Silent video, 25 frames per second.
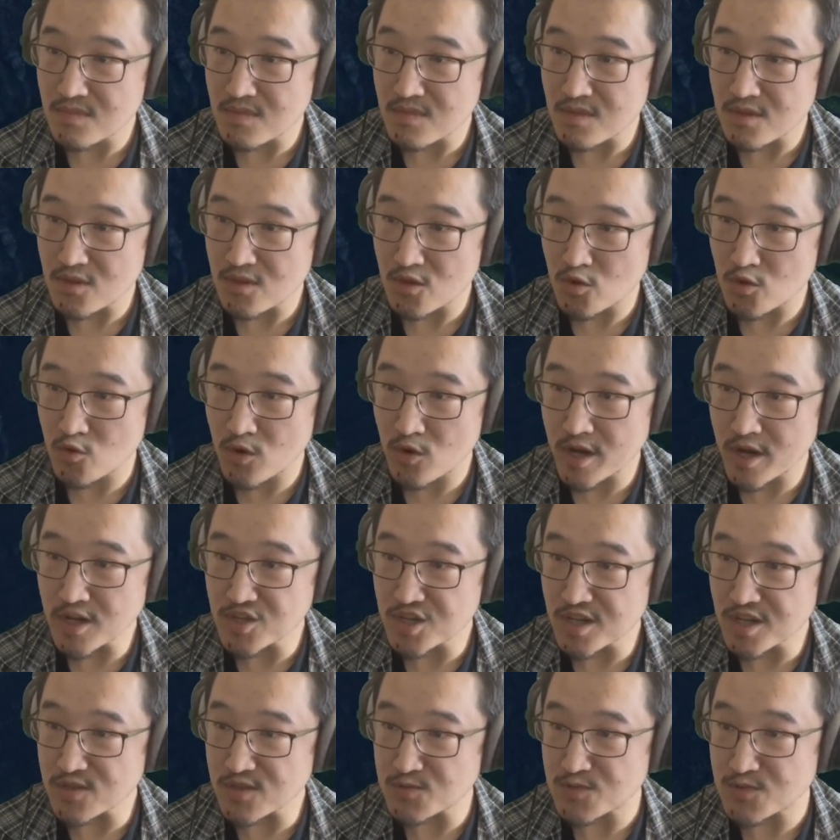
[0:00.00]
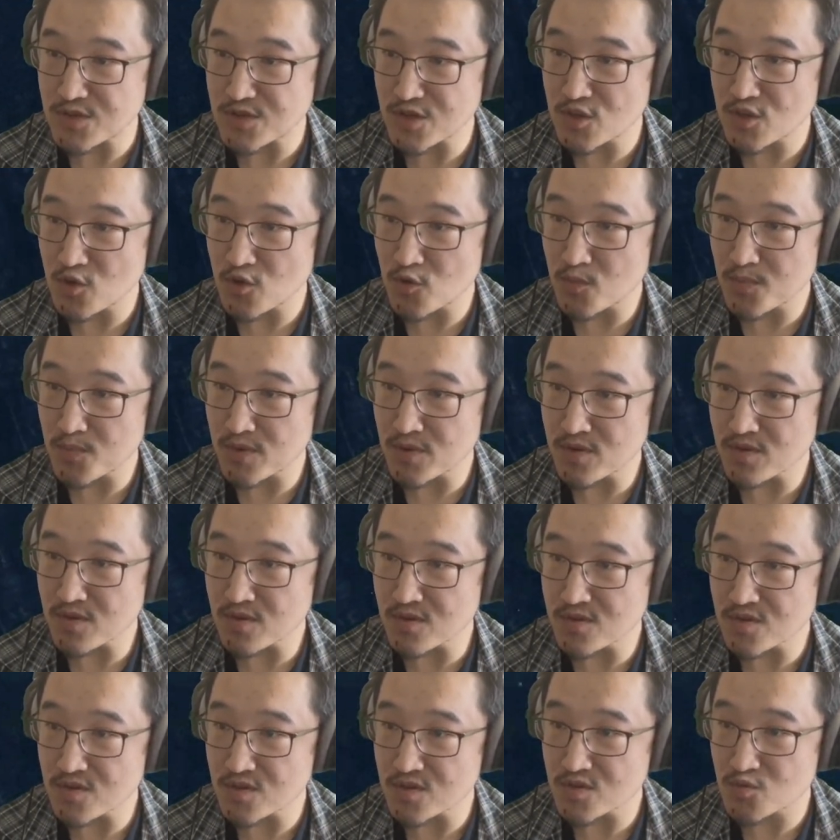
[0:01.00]
The grand chest we need to
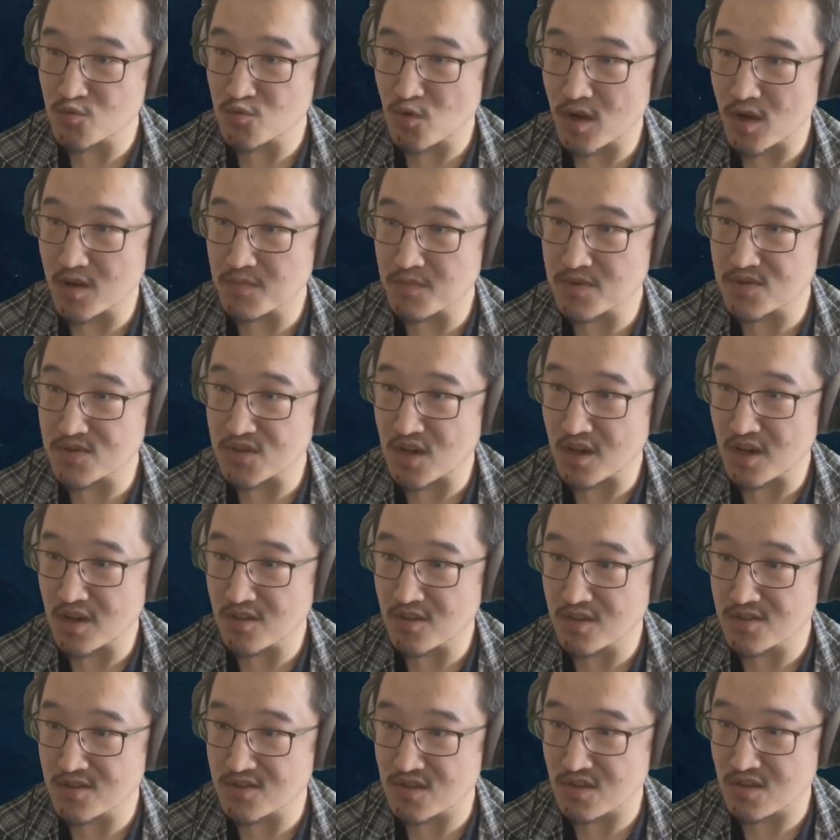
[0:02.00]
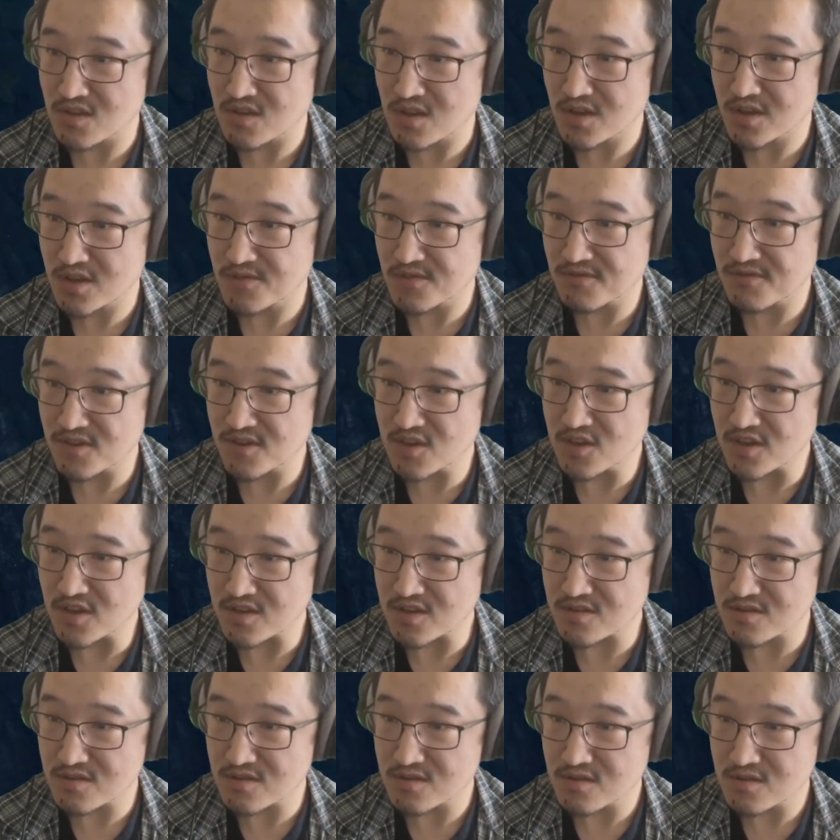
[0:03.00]
open is right beside this elite
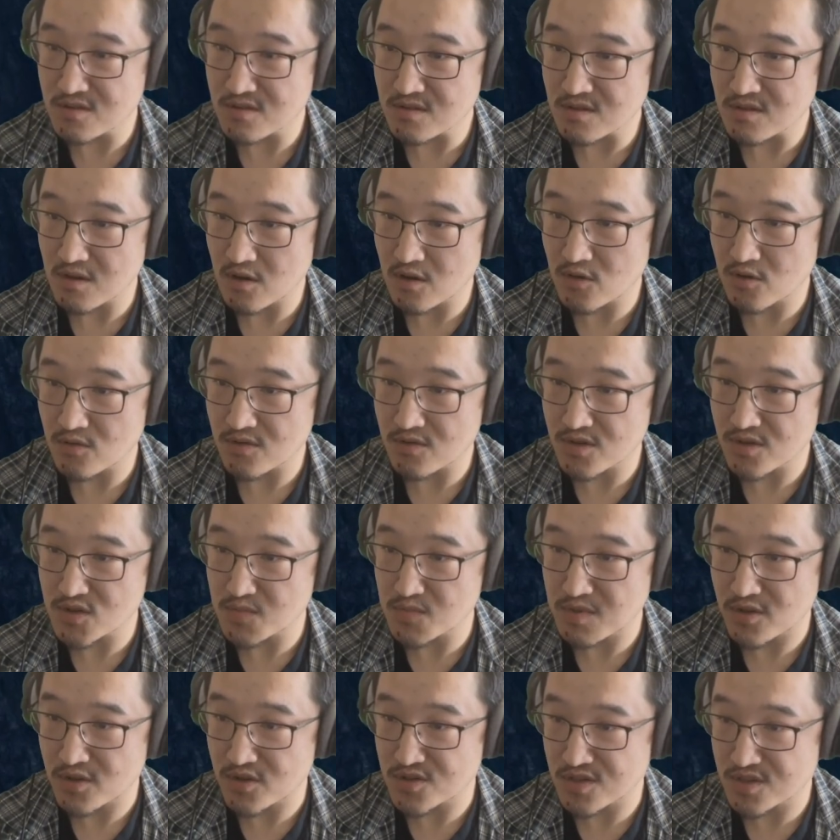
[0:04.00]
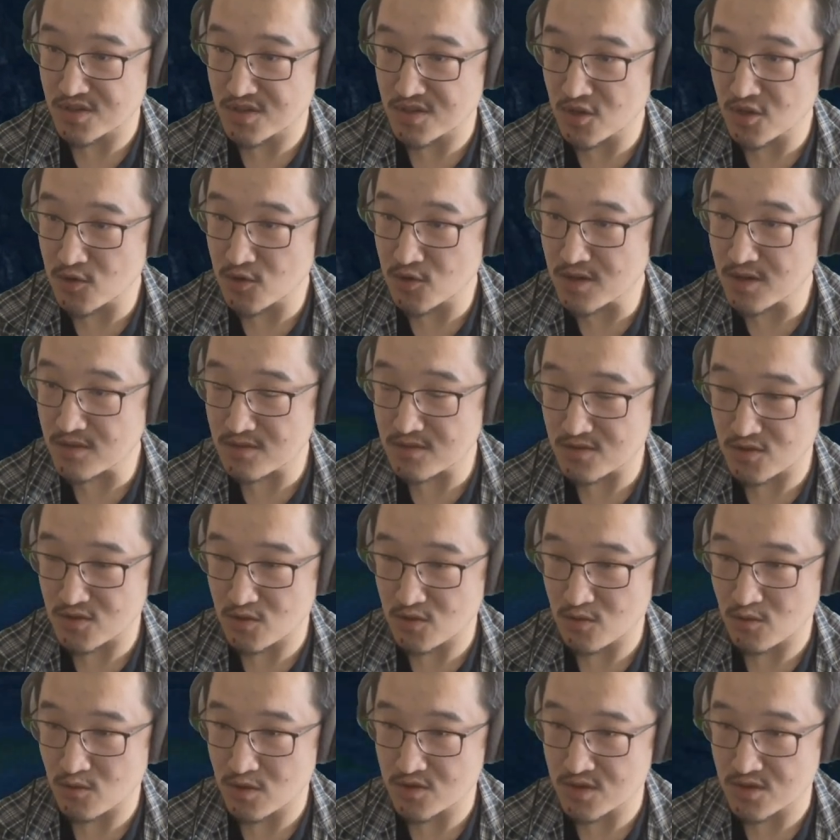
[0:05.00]
phoenix. Oh, this player just killed it,
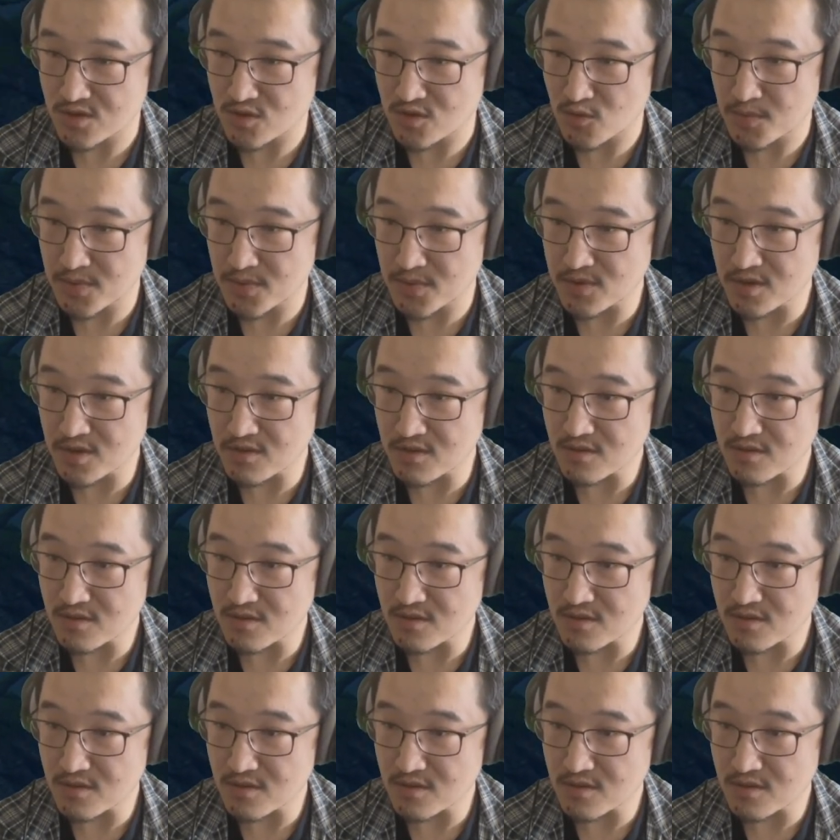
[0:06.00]
so we'll just open it.